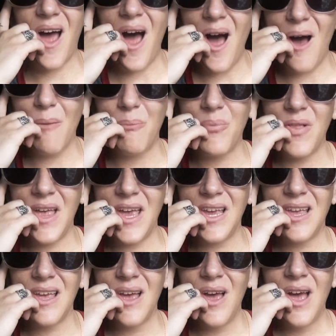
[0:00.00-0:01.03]
up.
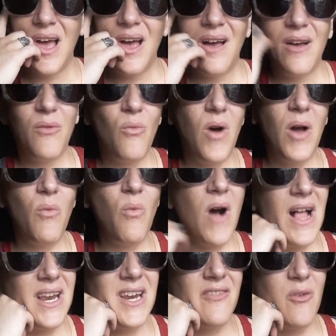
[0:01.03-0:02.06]
Like,
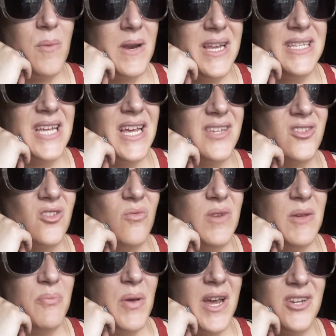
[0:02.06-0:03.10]
why did everybody take so
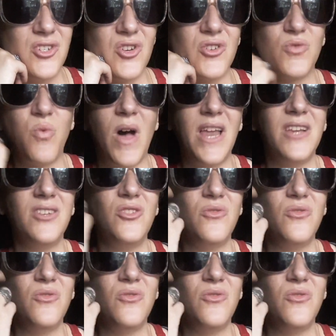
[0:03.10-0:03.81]
many pictures? Why?